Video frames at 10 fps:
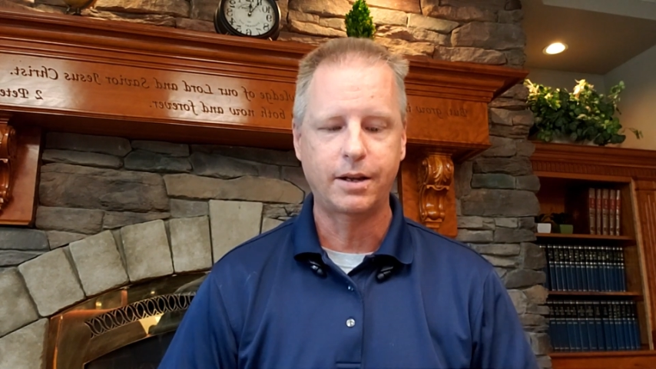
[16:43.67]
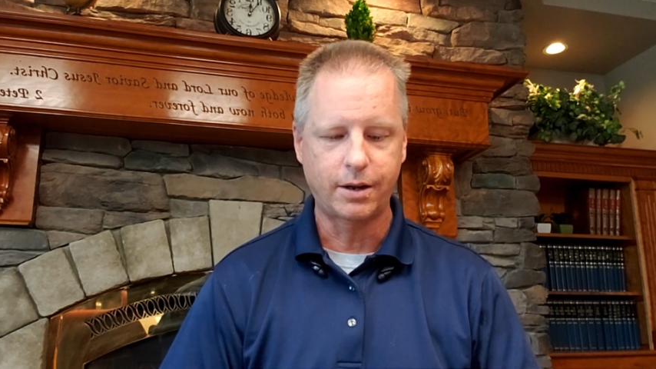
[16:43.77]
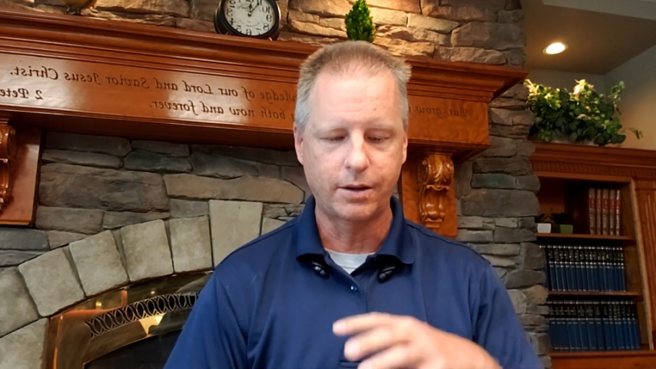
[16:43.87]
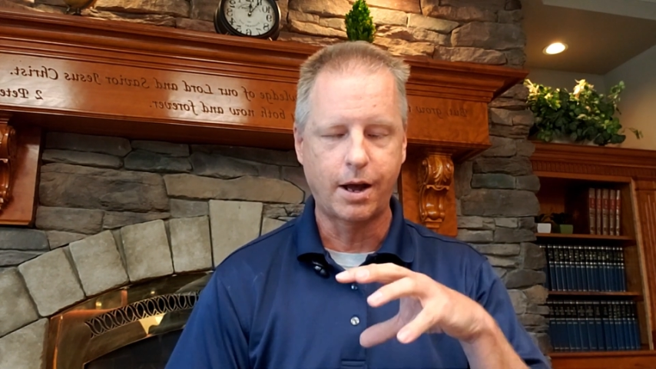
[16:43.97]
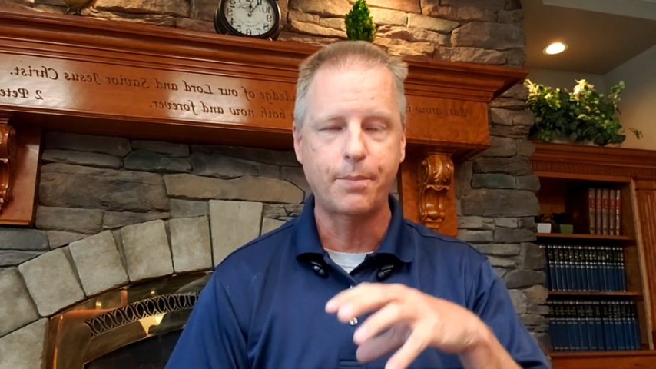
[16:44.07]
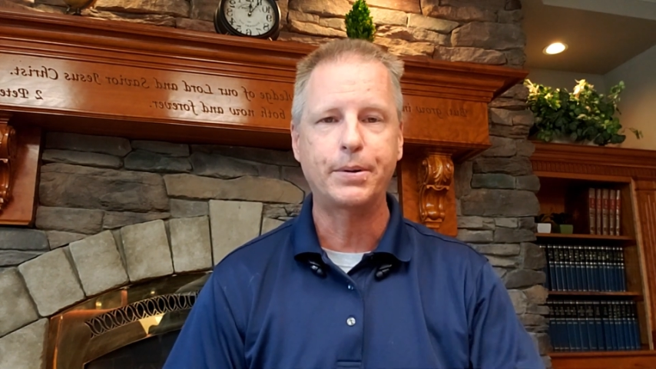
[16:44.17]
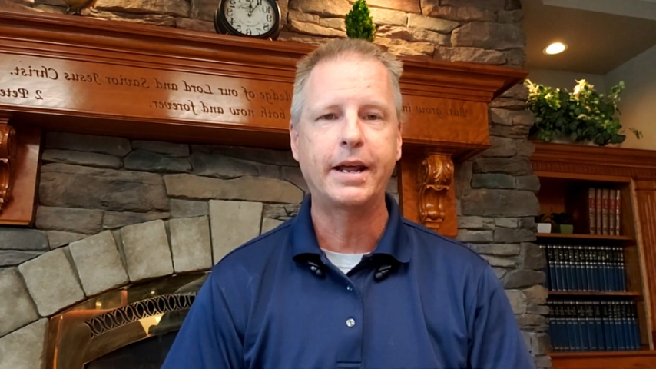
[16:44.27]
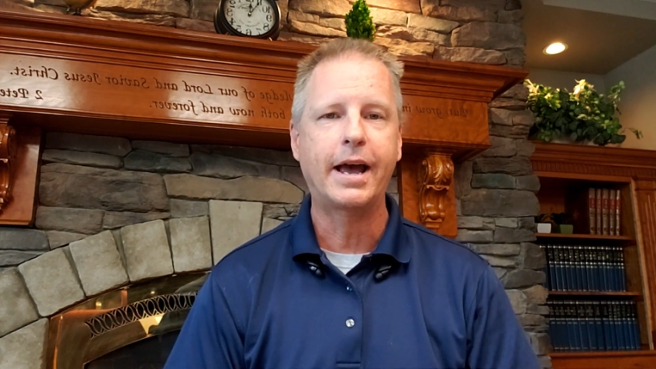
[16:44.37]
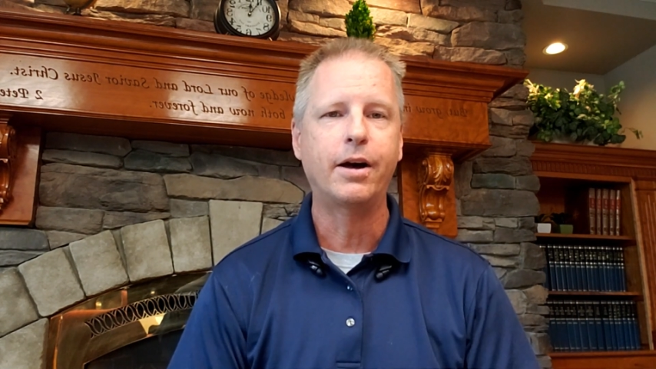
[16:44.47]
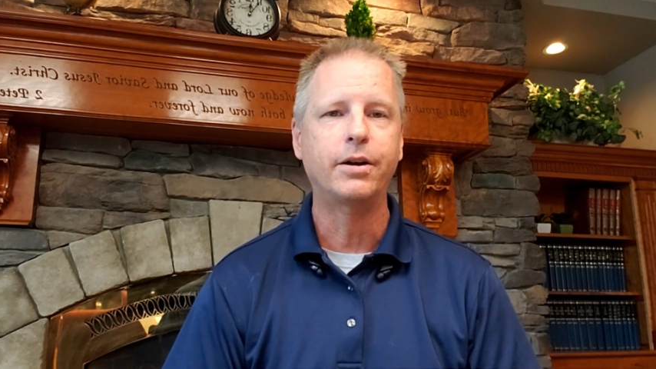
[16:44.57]
the up and
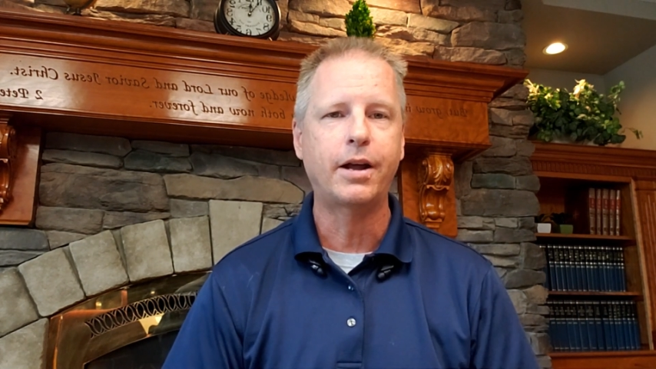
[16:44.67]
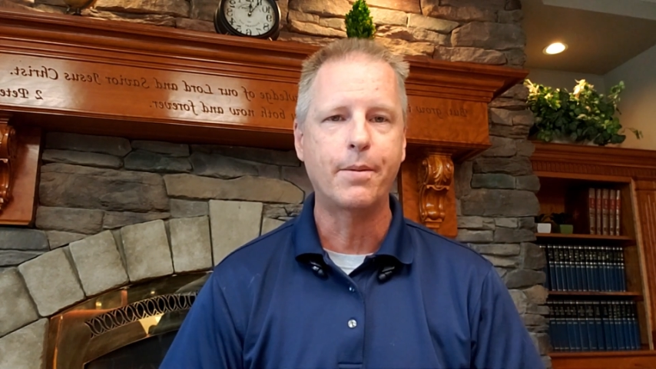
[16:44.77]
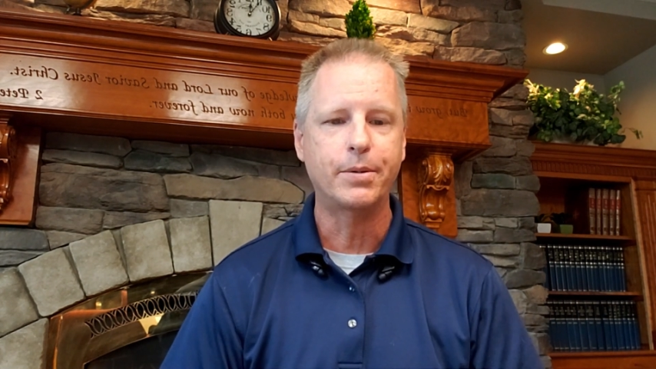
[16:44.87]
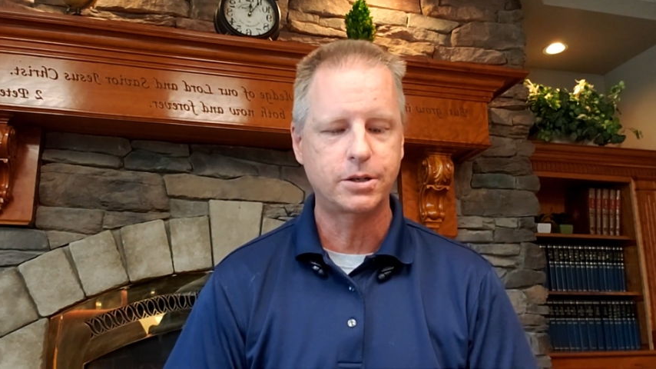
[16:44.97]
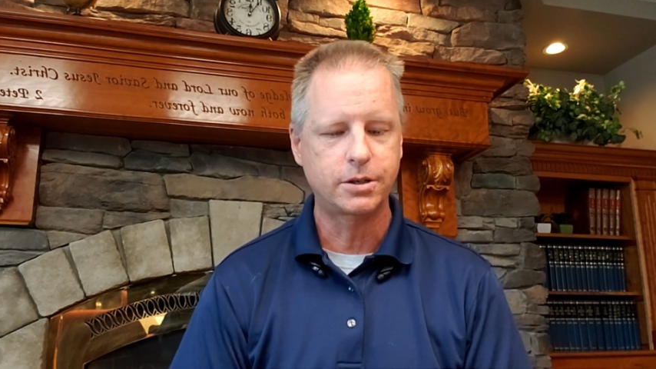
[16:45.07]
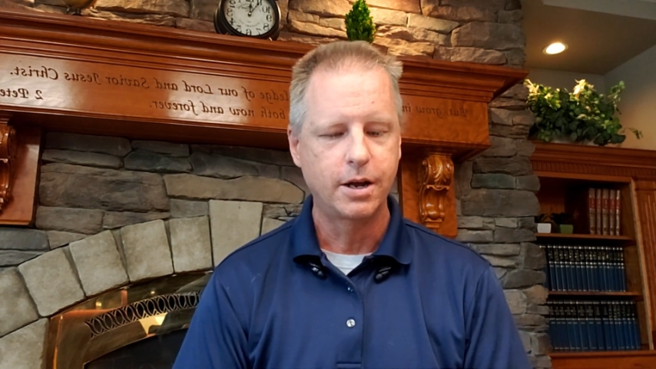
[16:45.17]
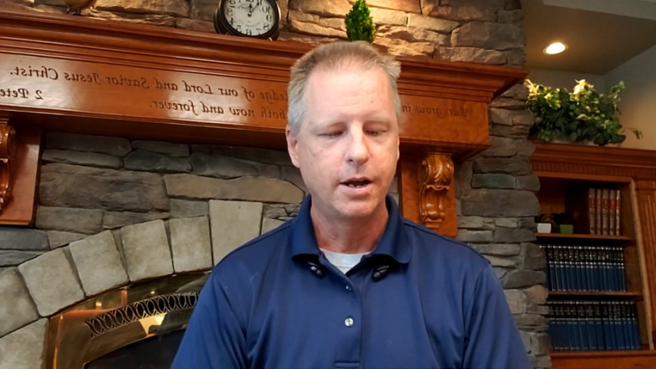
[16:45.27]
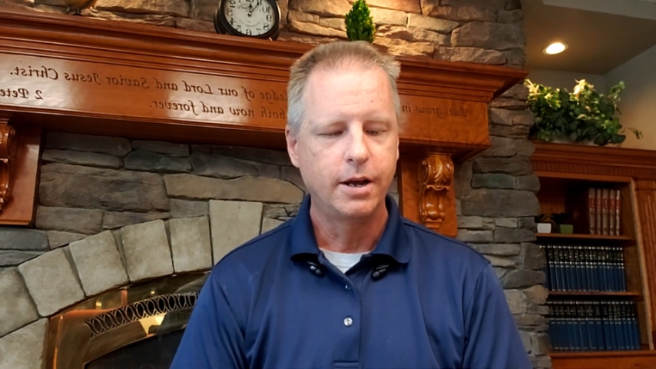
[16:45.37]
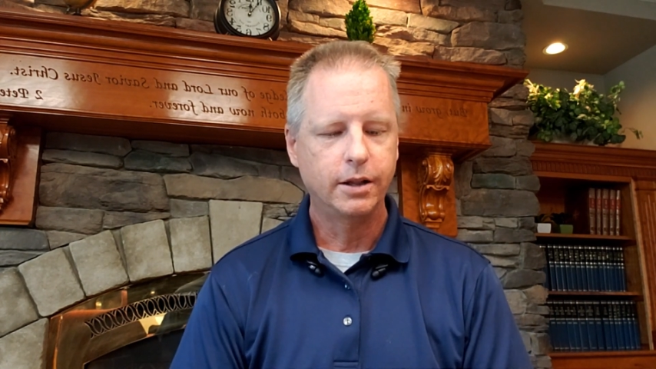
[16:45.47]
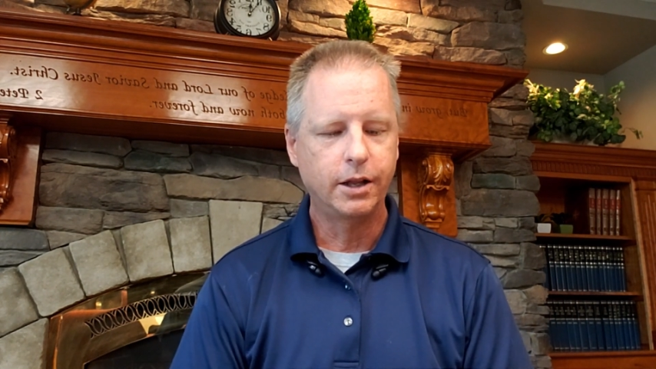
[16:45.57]
down, how much
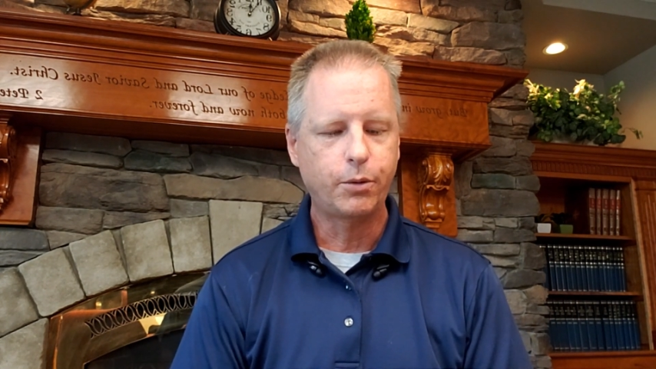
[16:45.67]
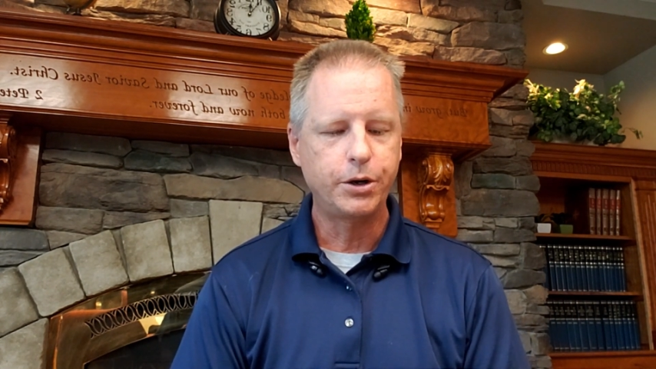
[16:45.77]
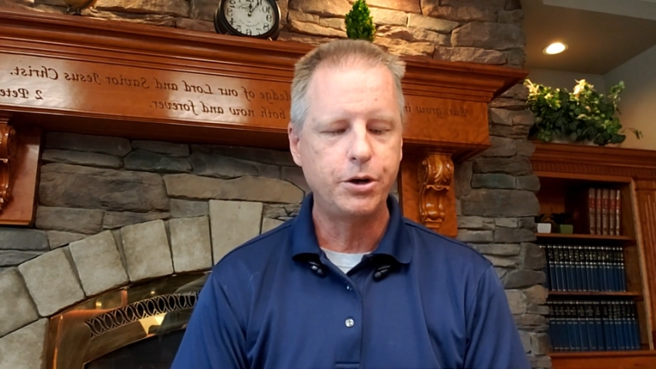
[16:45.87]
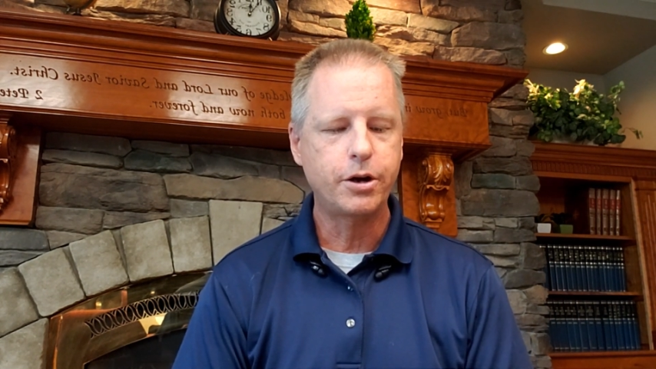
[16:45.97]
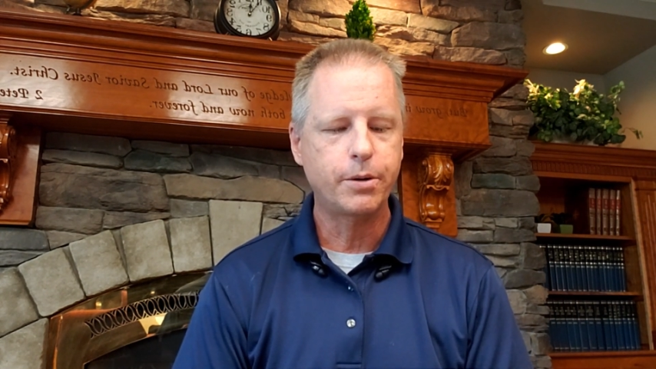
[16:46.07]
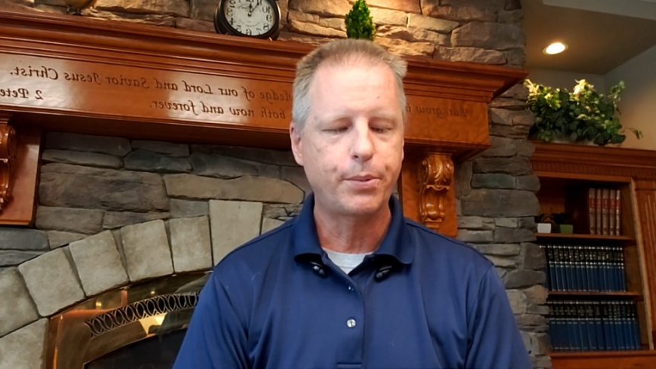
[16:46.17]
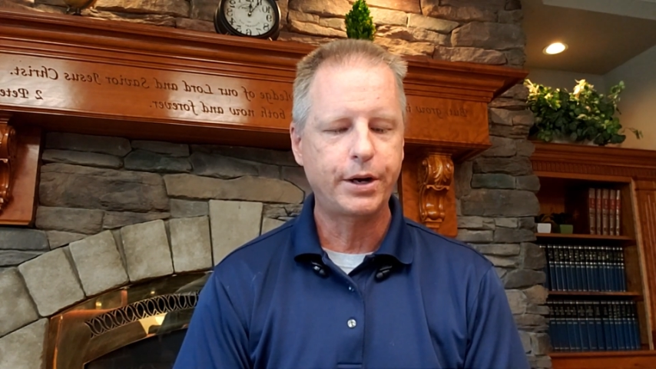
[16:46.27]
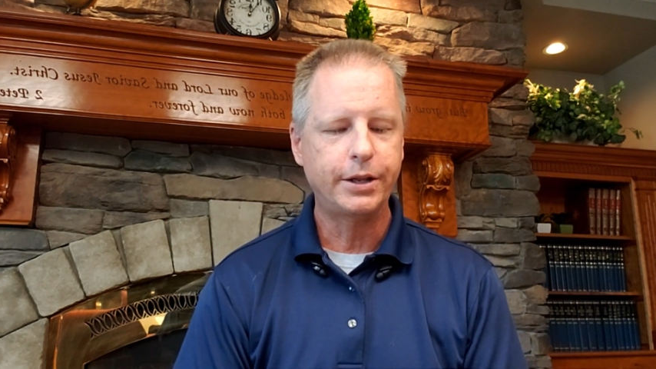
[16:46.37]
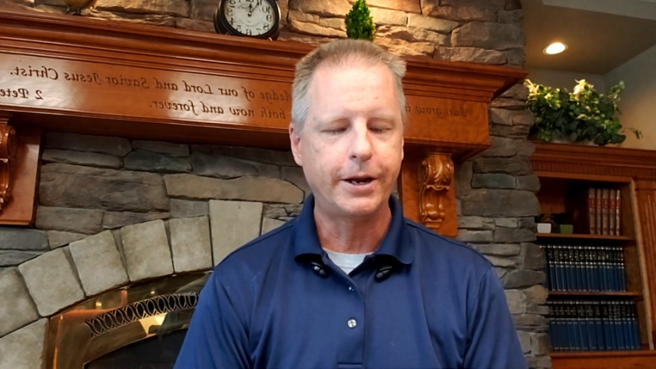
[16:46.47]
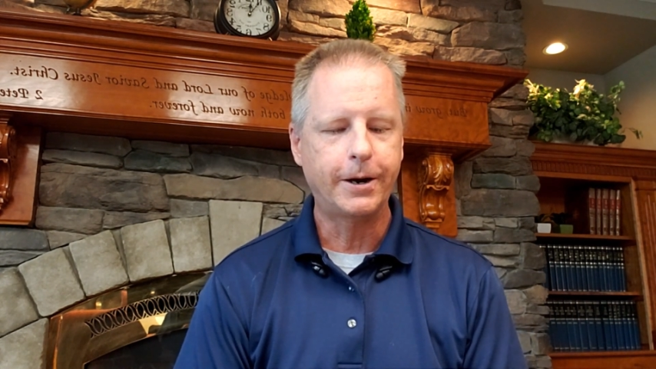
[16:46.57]
liquid you can
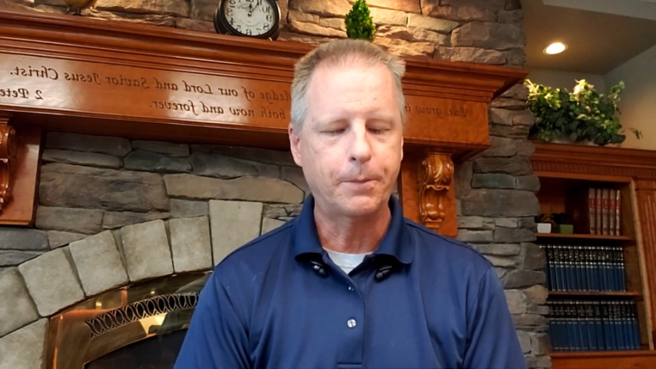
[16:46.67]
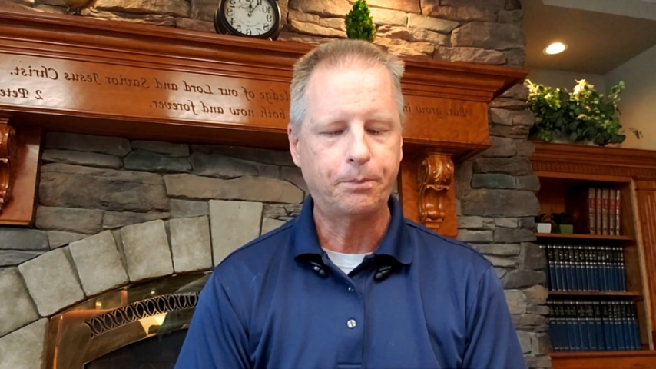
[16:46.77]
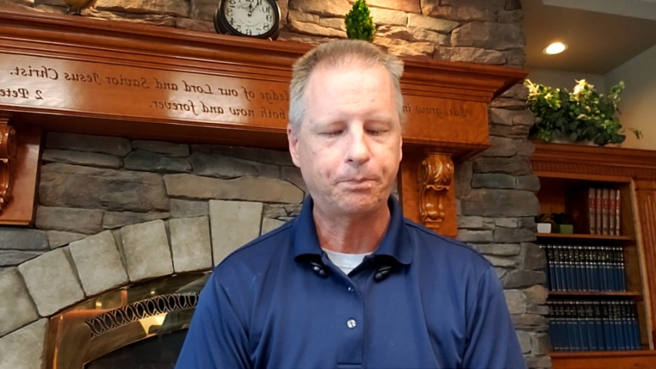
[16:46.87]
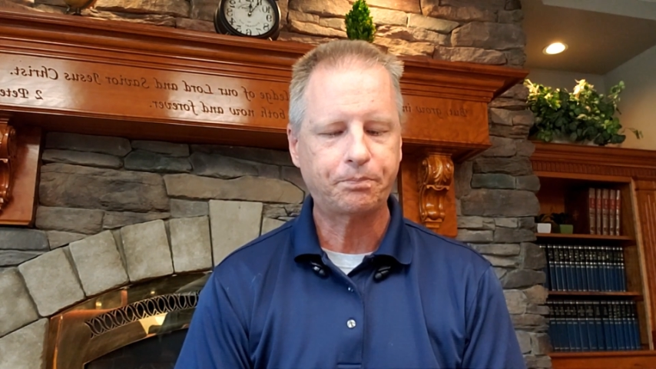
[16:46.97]
put in there.